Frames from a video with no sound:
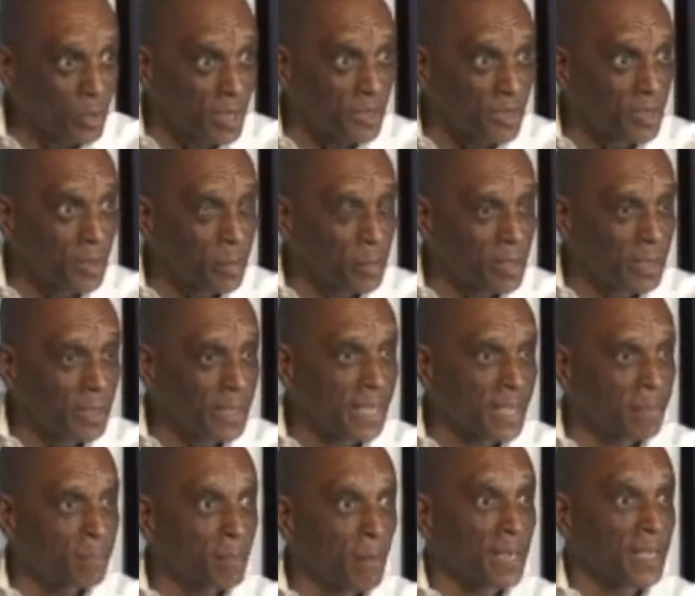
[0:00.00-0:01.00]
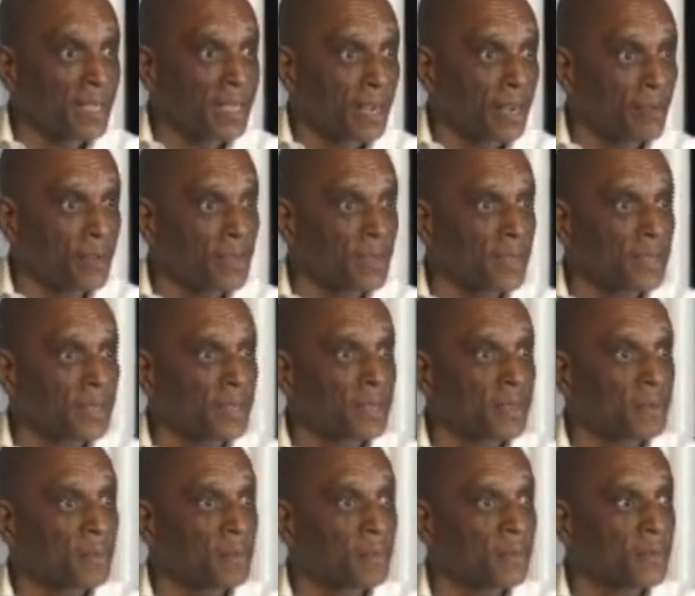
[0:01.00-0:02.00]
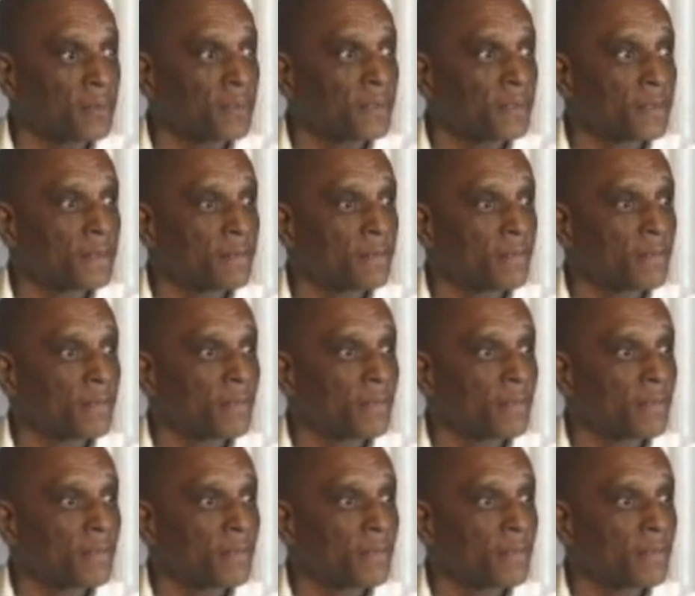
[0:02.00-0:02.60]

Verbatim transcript: principle in monetary systems.